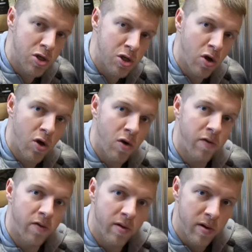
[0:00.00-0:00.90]

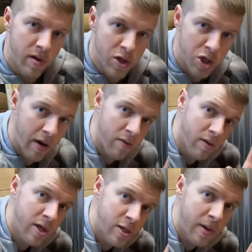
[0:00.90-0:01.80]
stove,
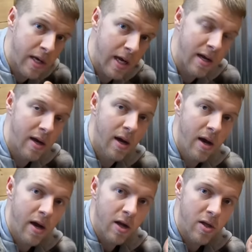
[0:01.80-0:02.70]
generally speaking,
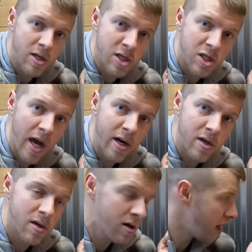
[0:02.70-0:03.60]
the
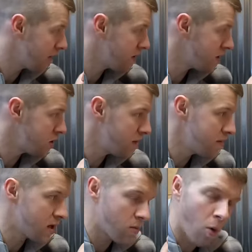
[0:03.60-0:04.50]
center of the
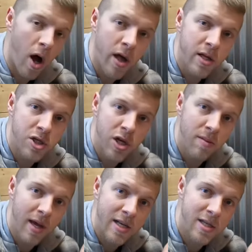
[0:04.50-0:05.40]
chimney, the wall of the
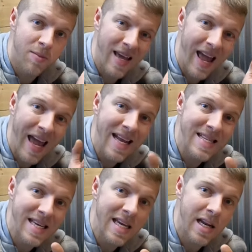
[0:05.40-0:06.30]
chimney has to be
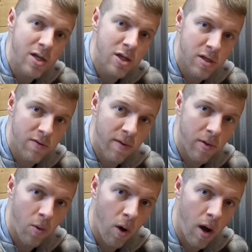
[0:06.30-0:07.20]
18 inches from
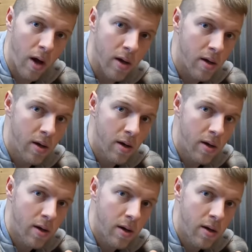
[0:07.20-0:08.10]
the wall.
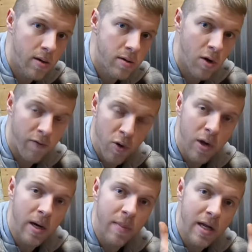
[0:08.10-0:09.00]
So if you
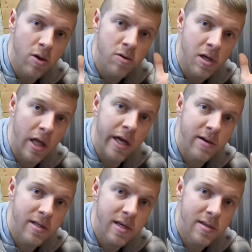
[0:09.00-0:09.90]
can meet those
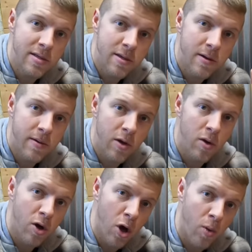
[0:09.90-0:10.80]
clearances, you
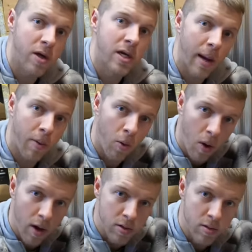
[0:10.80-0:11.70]
can go with a double
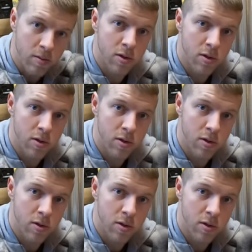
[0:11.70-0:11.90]
wall